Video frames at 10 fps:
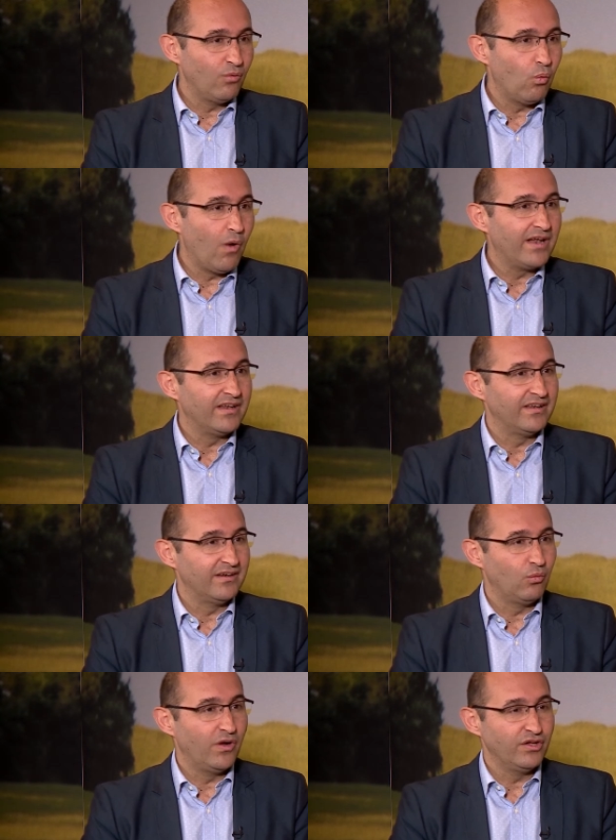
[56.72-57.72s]
one
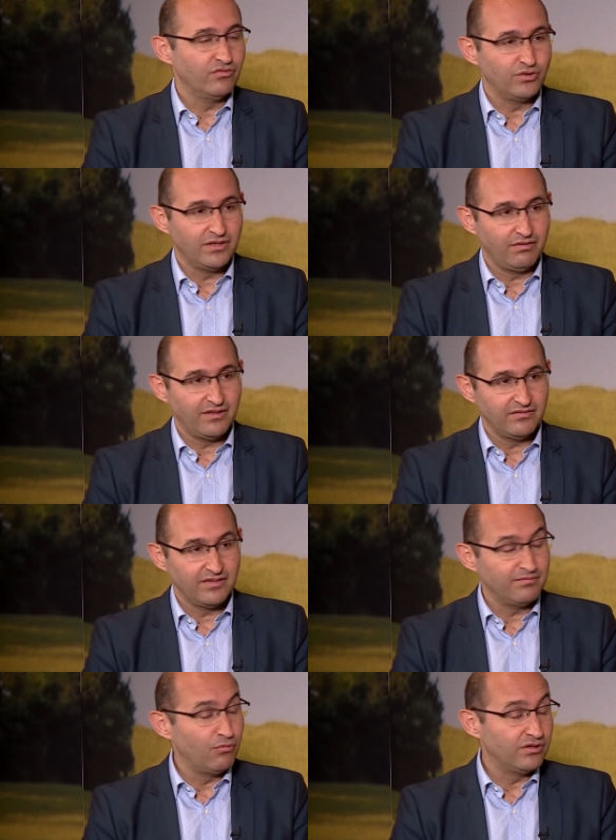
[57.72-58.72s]
way of doing the things,
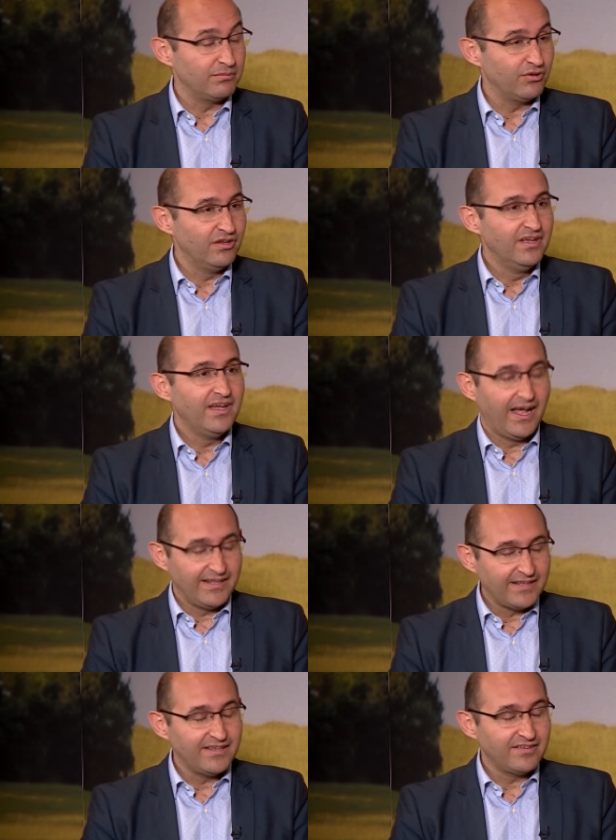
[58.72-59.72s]
it's multiple. And
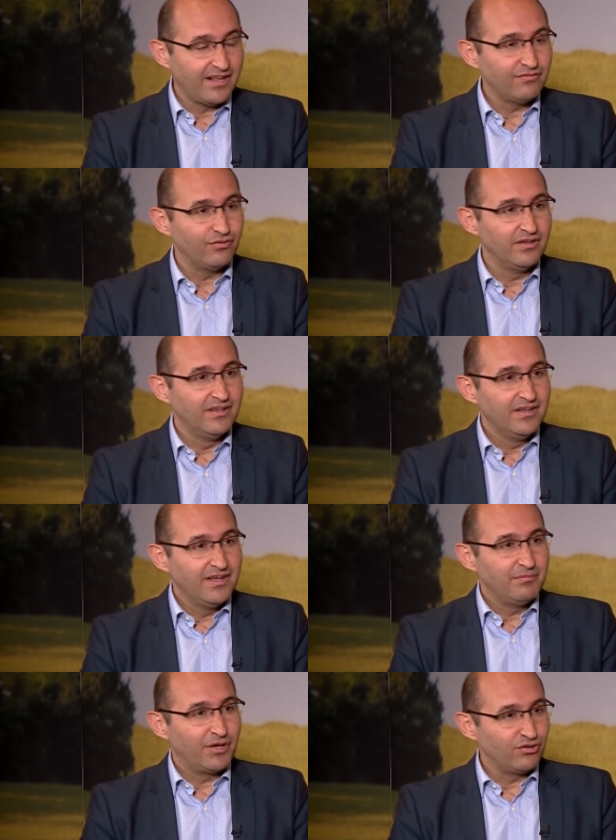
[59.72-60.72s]
that is helpful
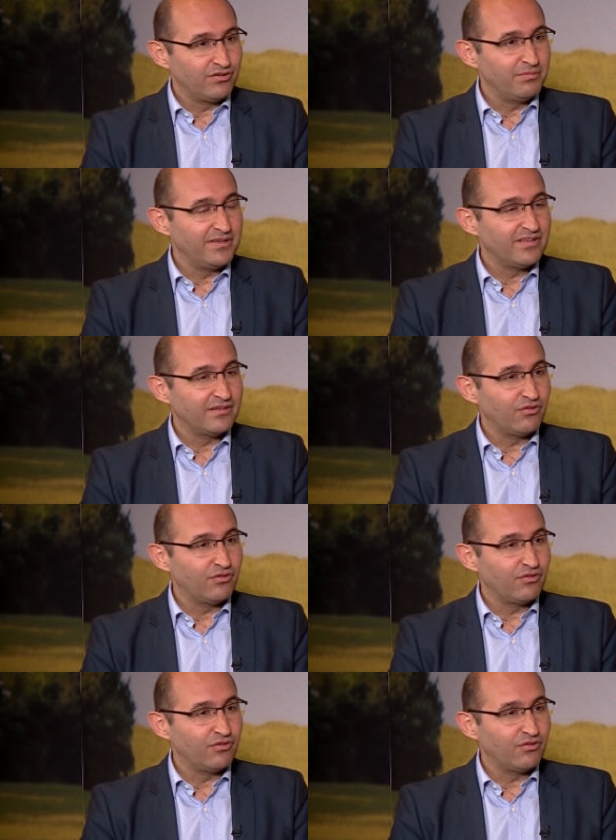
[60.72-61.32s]
because it means that